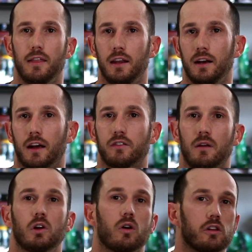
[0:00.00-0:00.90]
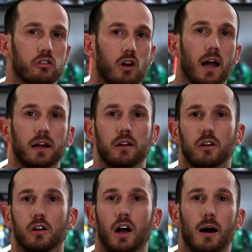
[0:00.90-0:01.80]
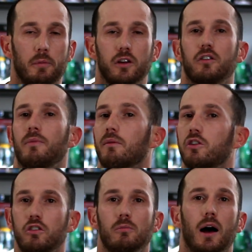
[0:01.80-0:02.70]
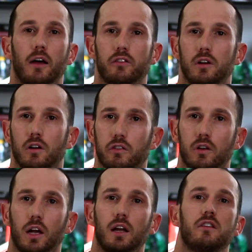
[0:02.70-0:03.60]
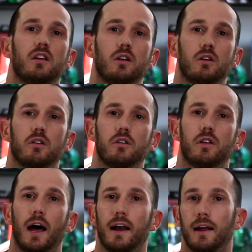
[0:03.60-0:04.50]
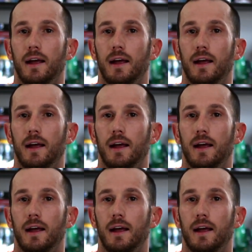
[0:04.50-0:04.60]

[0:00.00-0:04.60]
Then the next time you go to the track, you're going to up it to maybe 2 miles, and you're just going to continue to do that.